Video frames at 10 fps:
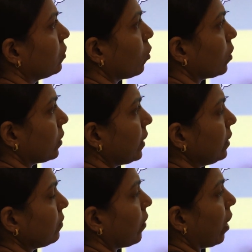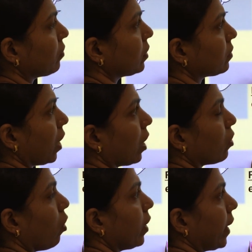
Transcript: So these flowers are called